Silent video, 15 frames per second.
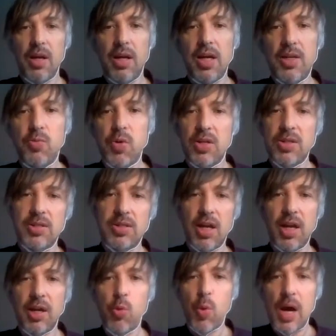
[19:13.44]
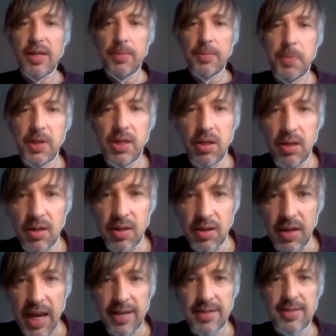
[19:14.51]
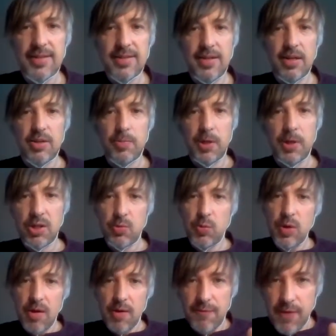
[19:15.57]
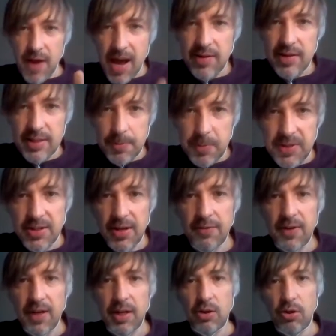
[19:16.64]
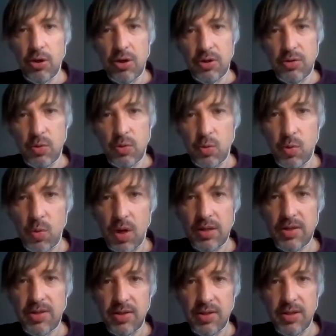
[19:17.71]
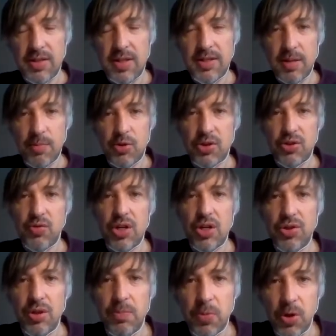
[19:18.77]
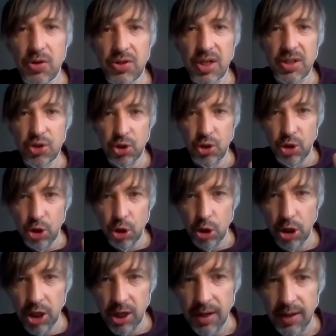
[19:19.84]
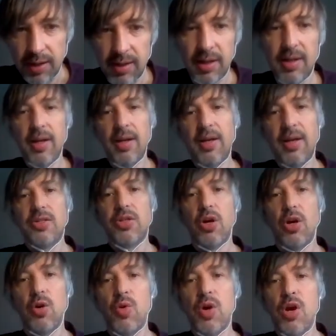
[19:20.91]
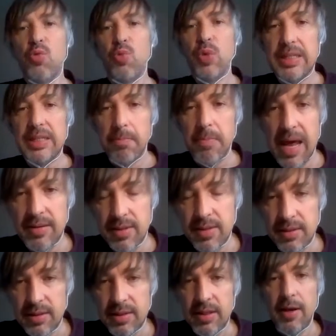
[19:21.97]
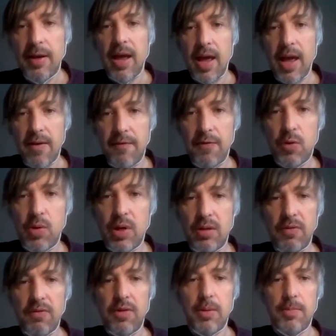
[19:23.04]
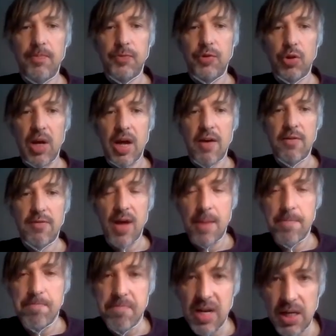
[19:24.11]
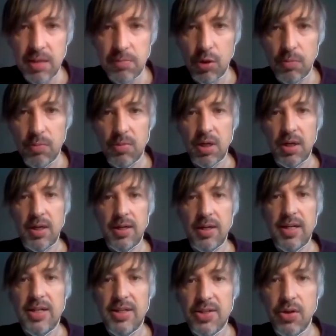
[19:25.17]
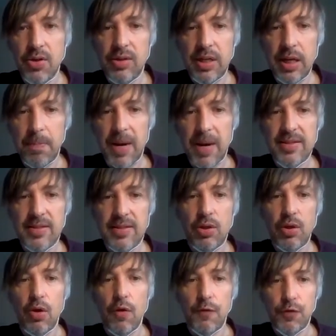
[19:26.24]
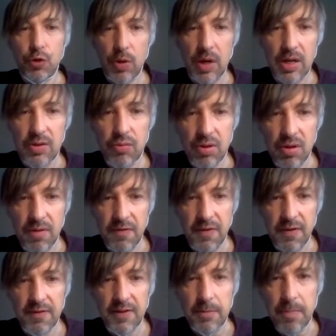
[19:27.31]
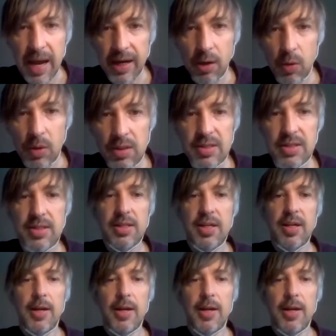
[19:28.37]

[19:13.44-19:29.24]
It was quite a peculiar exercise because we are very specific on what the demonstration project should look like. So we demanded every one of them to have a minimum installed capacity of 250 megawatts.